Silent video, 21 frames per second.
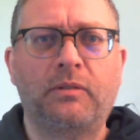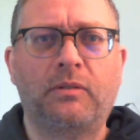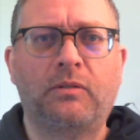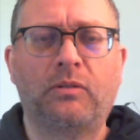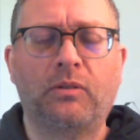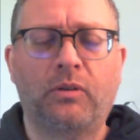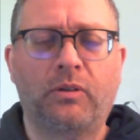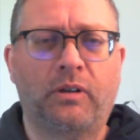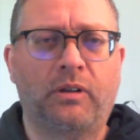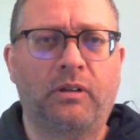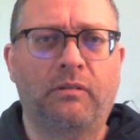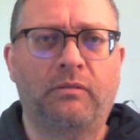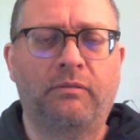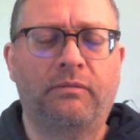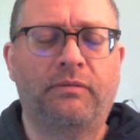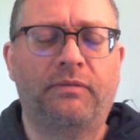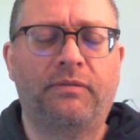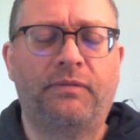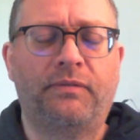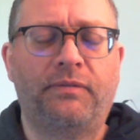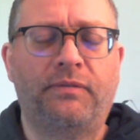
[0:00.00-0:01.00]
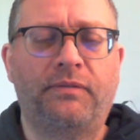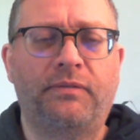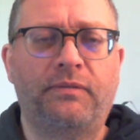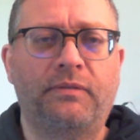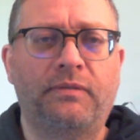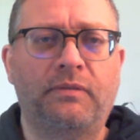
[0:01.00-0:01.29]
sort of